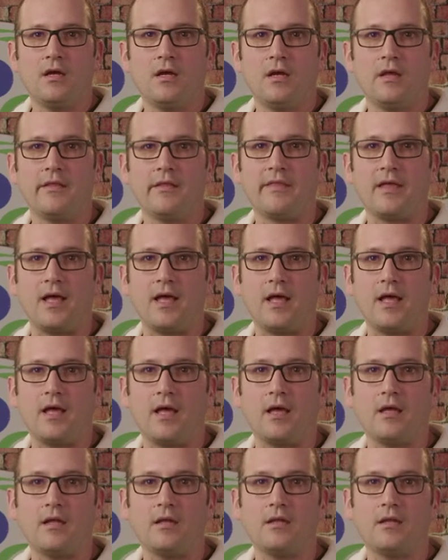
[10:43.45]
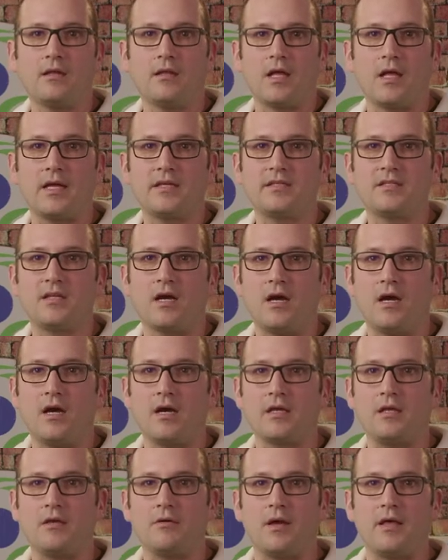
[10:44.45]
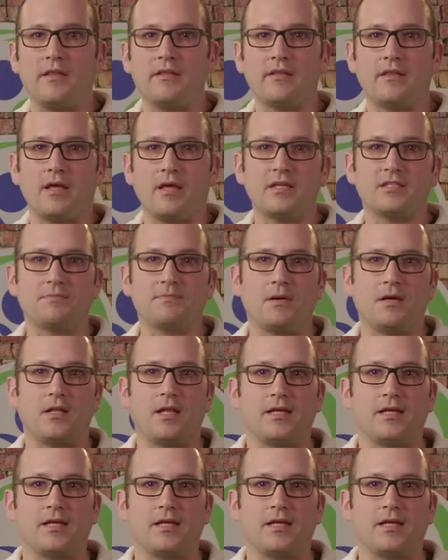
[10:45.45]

that likes to hug you and they smell like